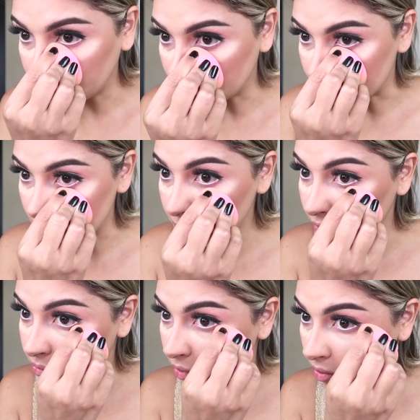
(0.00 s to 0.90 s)
With the tip
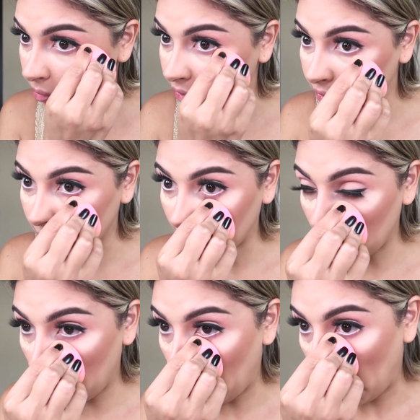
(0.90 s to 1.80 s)
of the Beauty
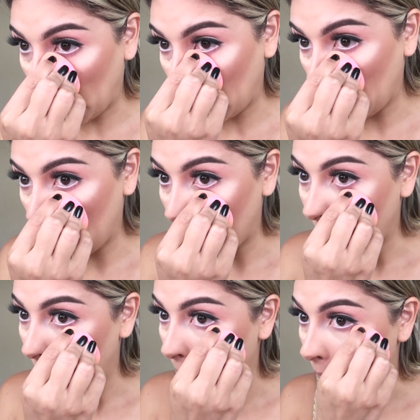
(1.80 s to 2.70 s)
Blender,
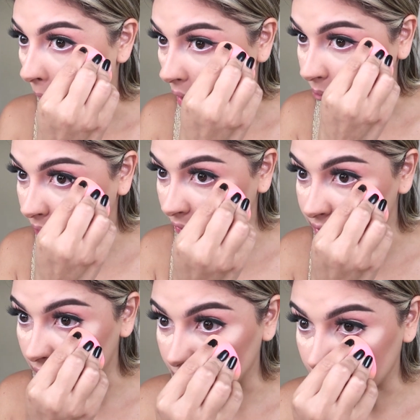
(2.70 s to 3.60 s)
I'm
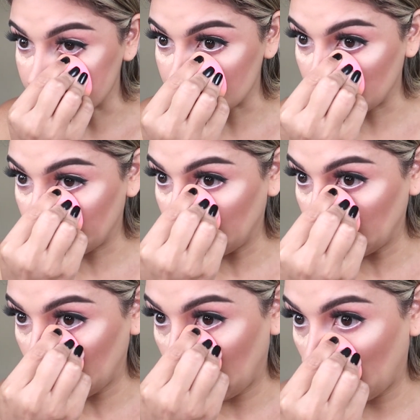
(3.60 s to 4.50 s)
blending the concealer
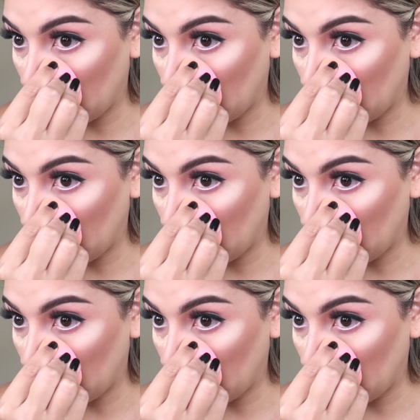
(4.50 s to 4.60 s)
in.